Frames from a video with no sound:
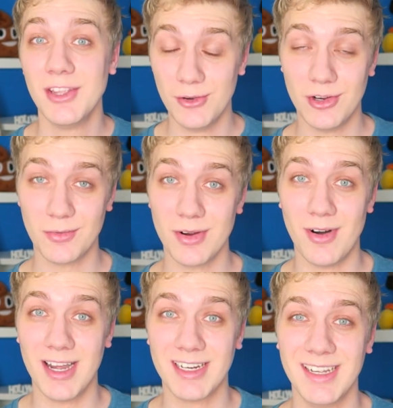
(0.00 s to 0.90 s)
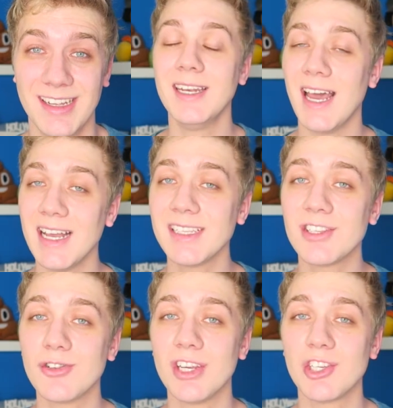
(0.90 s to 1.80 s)
YouTube Rewind. And as is
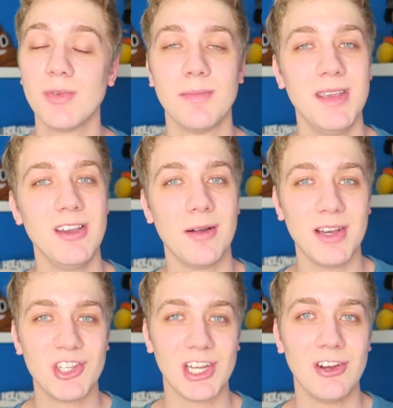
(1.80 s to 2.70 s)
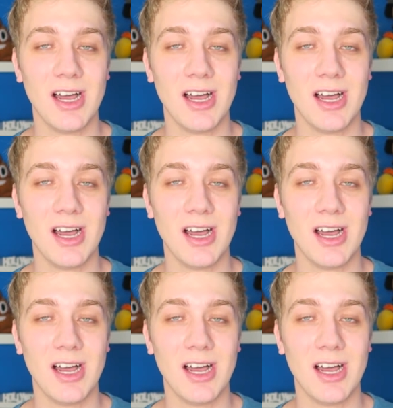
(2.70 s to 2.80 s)
tradition with me on my channel,